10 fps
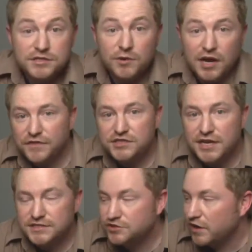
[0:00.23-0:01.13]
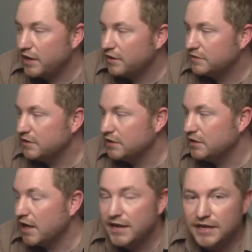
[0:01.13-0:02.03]
So I got the chance to try out
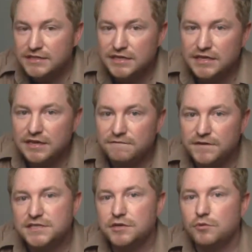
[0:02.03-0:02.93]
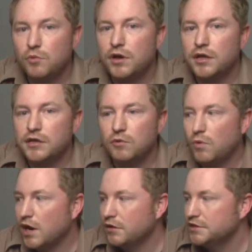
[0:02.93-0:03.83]
the NAD VISO 1
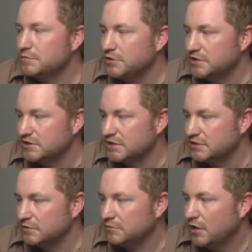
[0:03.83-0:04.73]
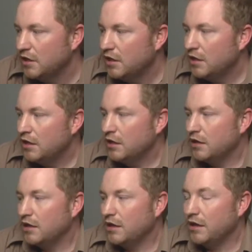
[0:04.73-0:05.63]
wireless music system.
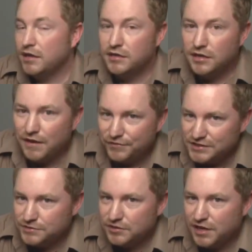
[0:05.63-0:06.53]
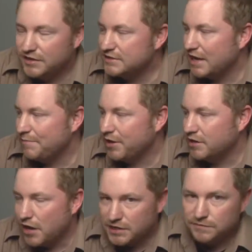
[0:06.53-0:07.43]
And I've listened to a lot of these
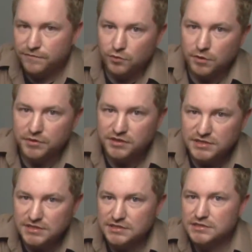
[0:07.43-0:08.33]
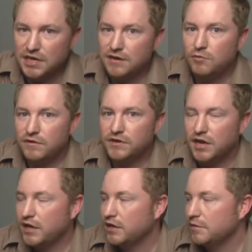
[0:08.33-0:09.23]
iPod docks before, but this is kind of one of a
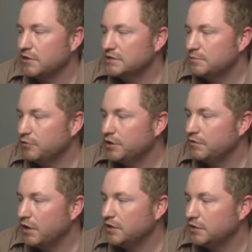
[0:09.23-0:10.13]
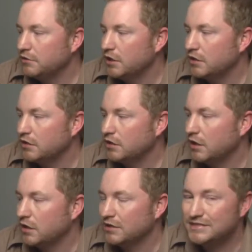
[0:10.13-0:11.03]
kind. I mean, it's a pretty great unit,
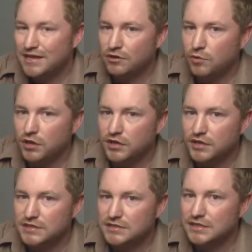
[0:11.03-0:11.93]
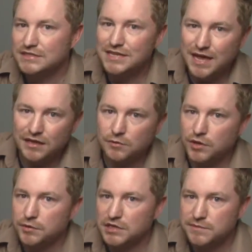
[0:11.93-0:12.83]
and the sound quality is exactly
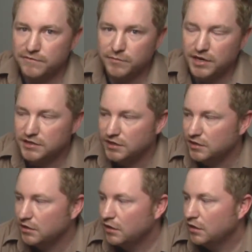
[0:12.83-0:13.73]
what you would expect from NAD.